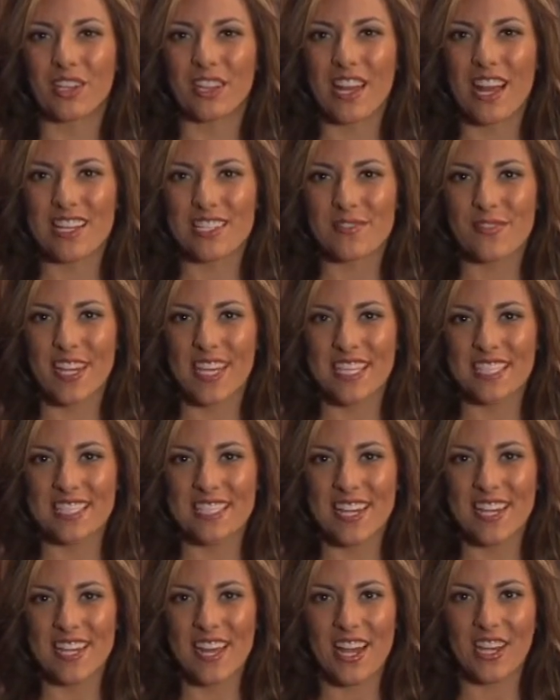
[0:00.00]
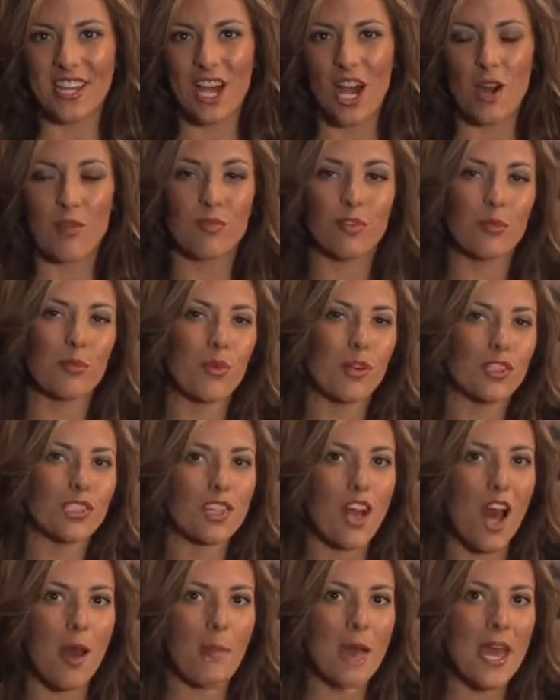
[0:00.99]
to LasVegasSun.com for more
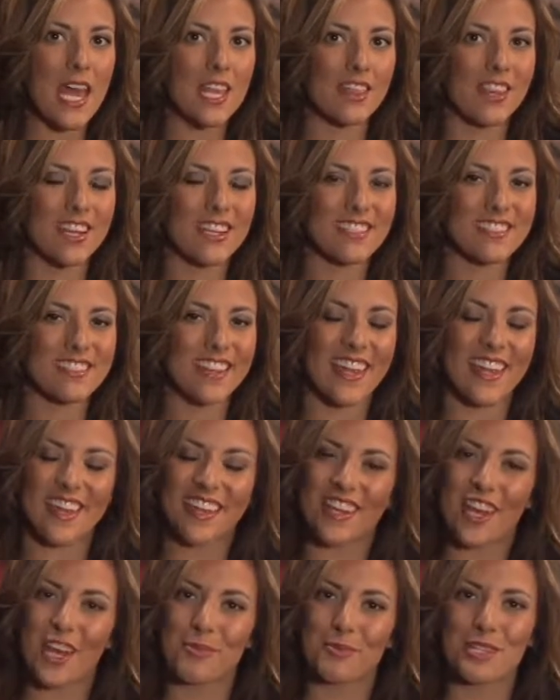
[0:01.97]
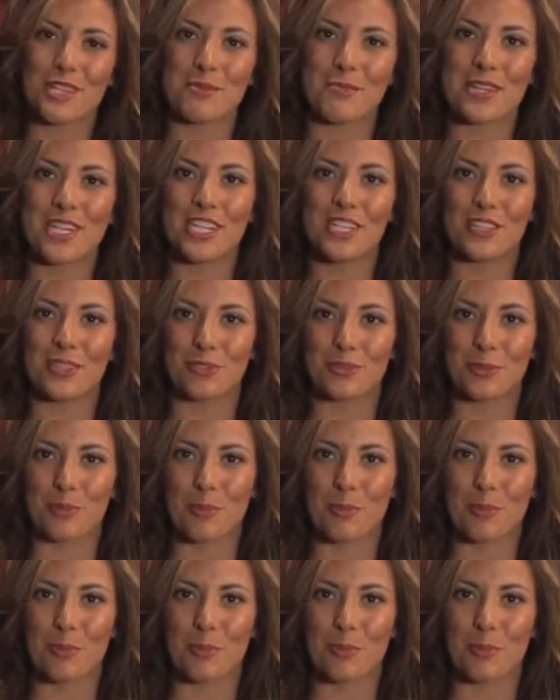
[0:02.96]
top headlines and up-to-the-minute news